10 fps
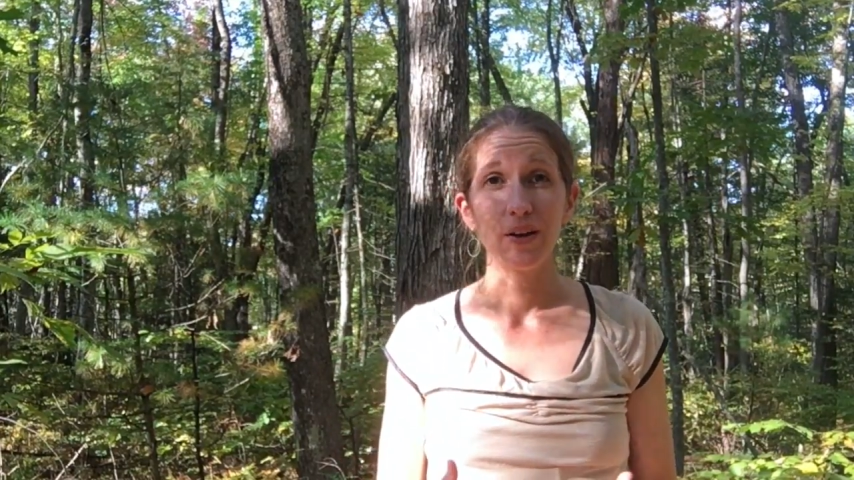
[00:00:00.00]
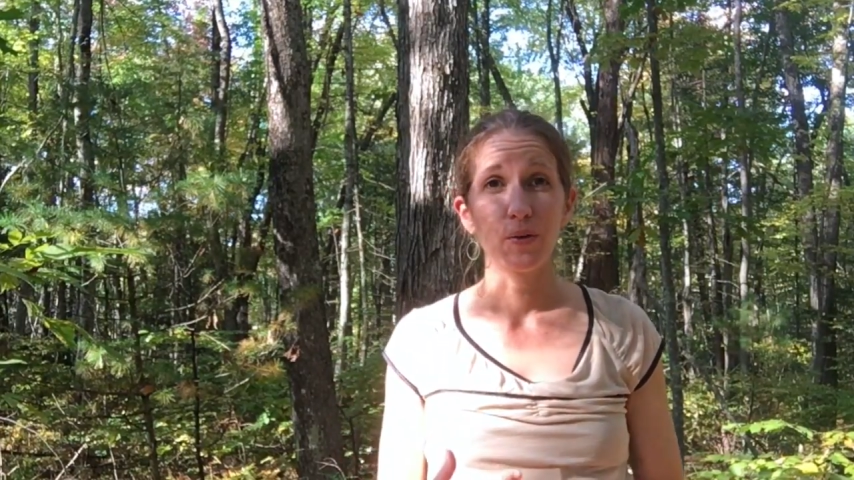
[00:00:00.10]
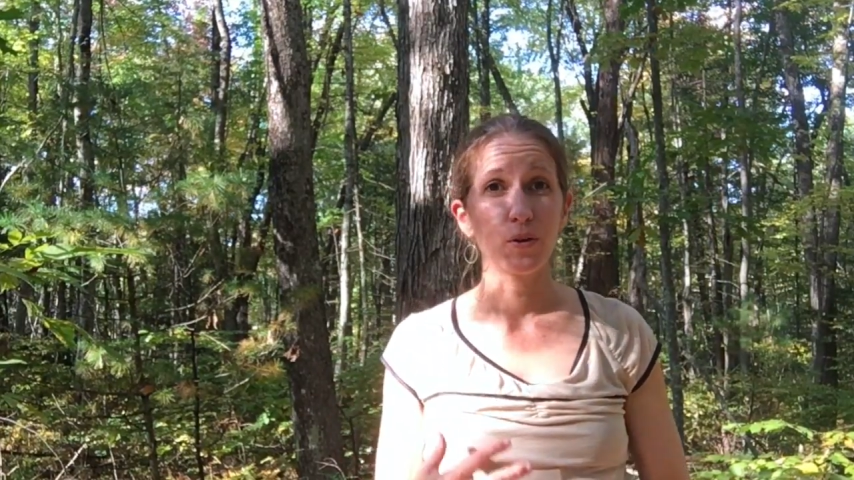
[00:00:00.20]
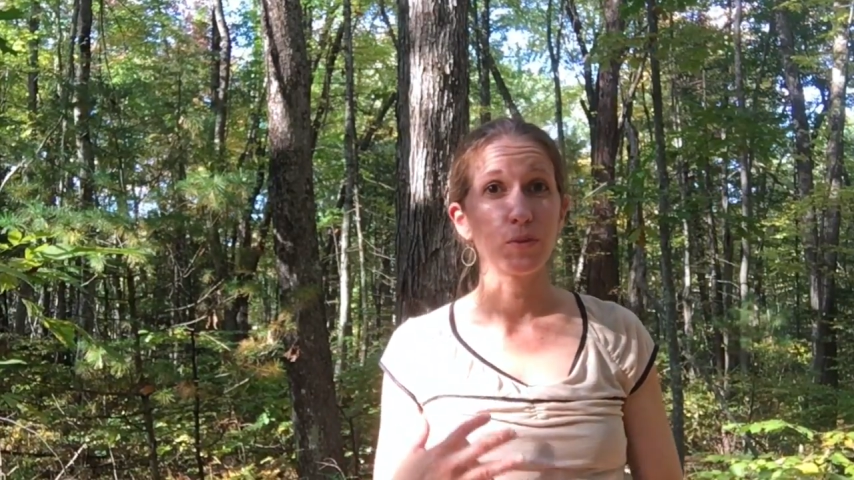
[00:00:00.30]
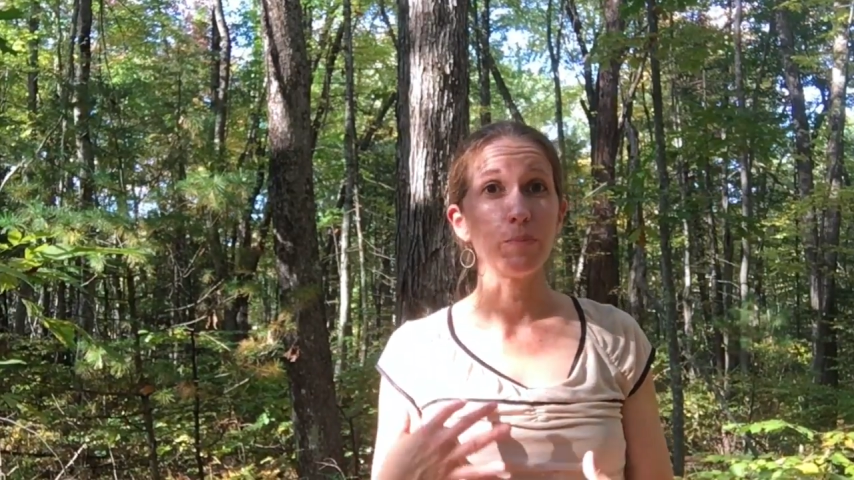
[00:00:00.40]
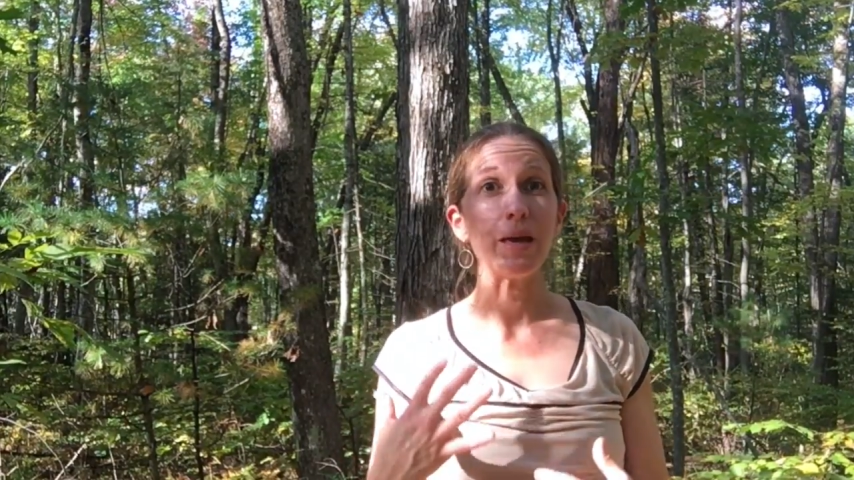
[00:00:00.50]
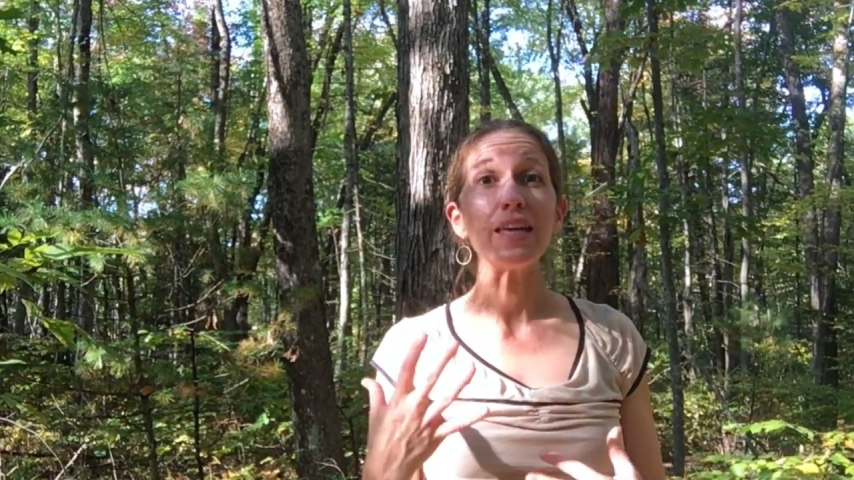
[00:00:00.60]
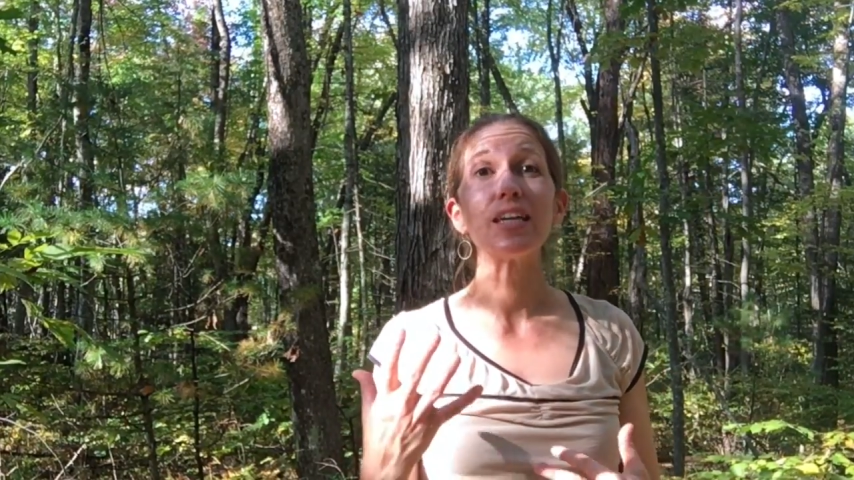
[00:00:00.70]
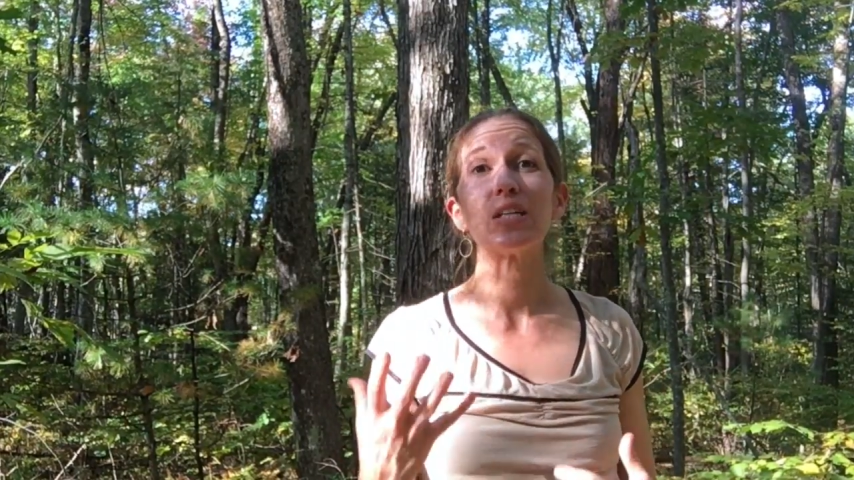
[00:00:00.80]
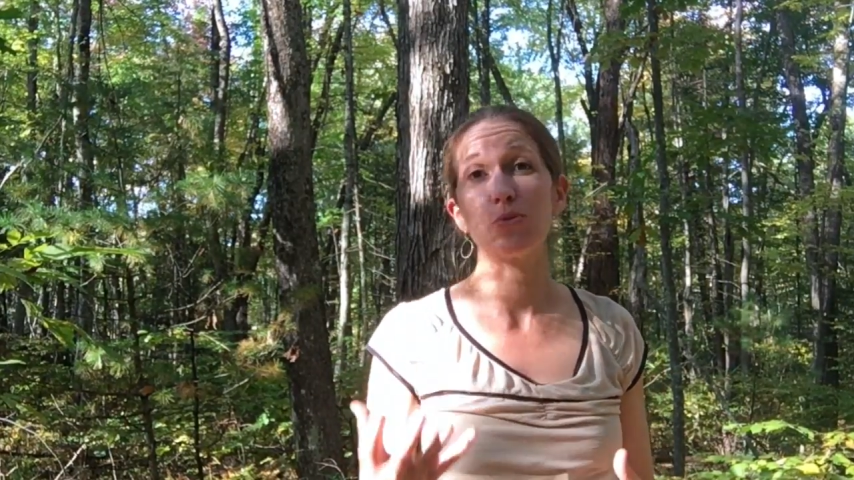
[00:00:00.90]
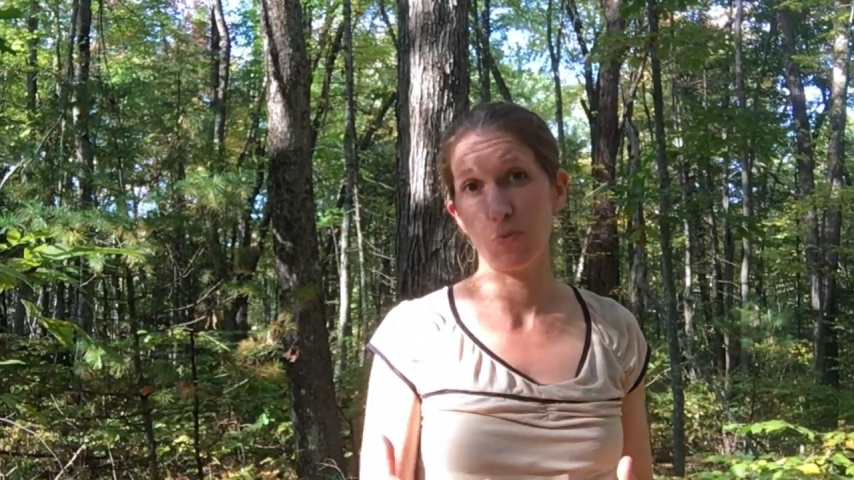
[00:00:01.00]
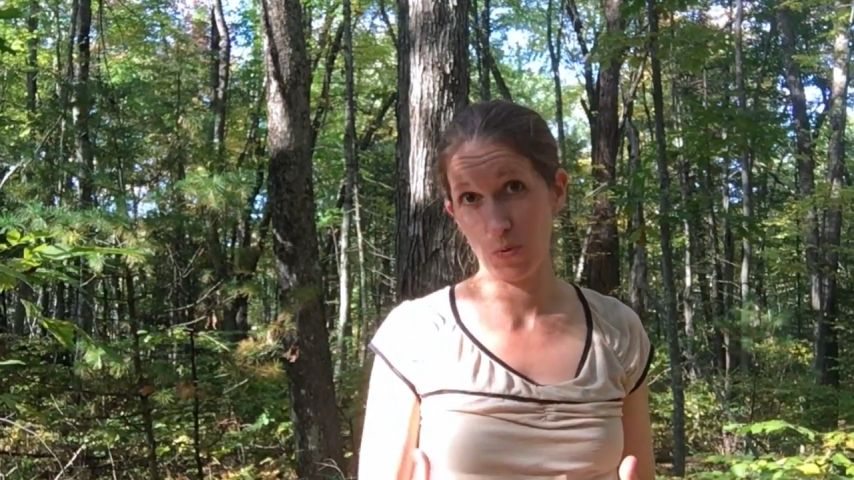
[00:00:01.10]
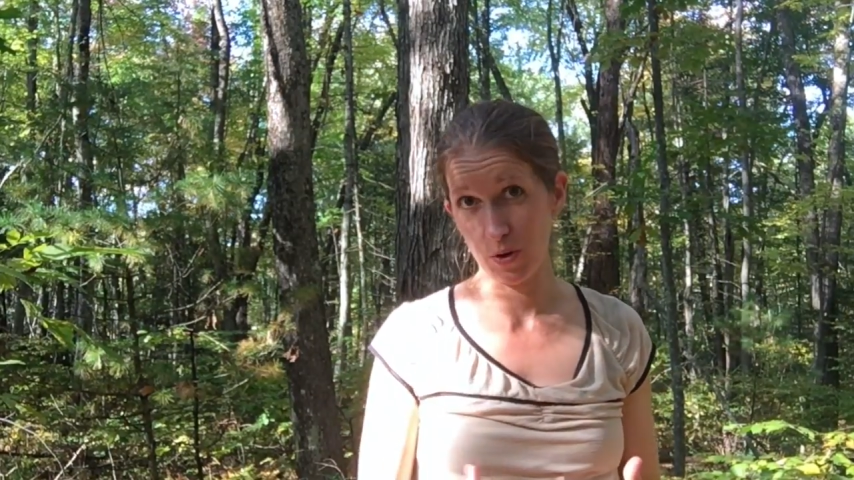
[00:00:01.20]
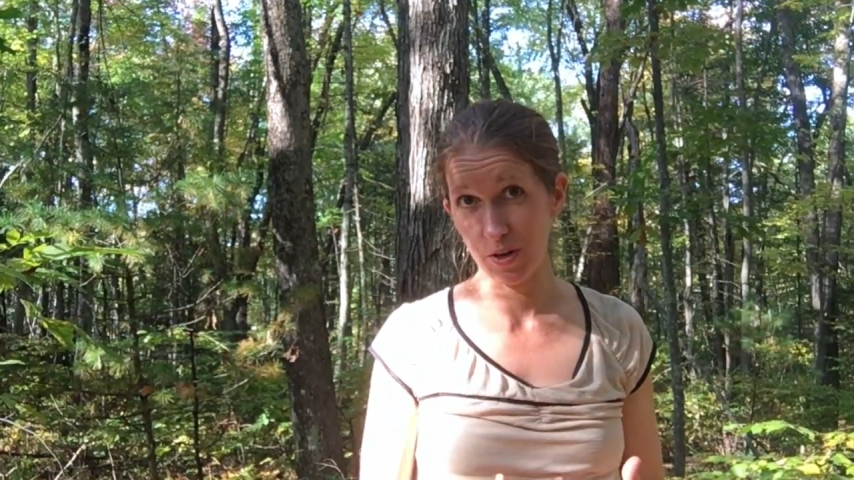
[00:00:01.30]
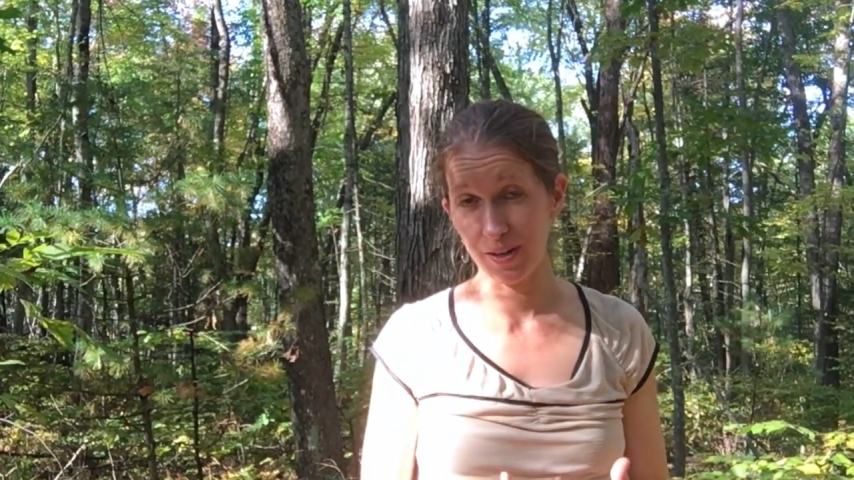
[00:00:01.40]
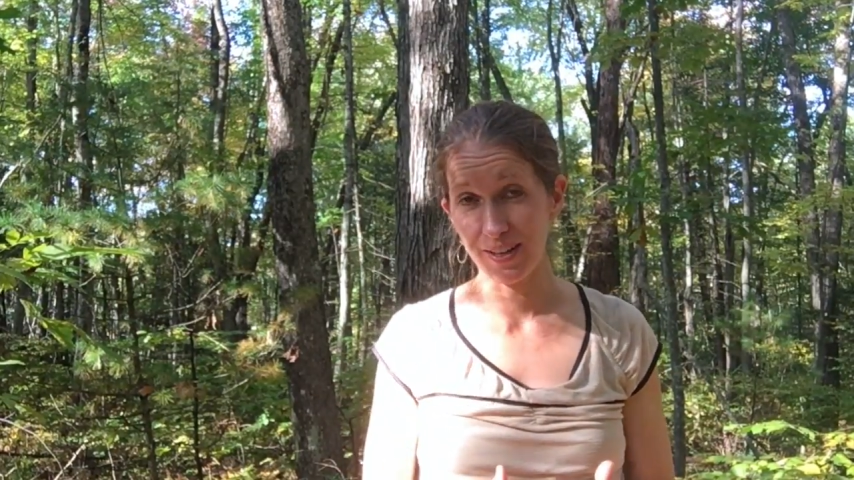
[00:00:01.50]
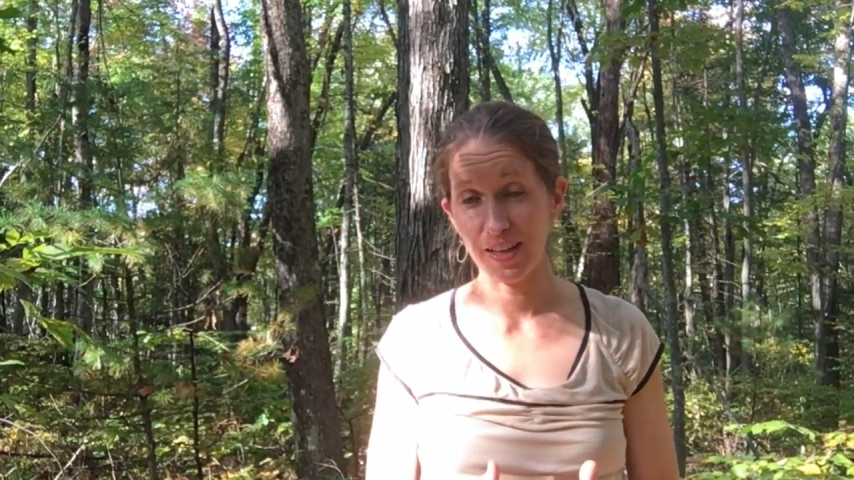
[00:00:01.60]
or make it a reward.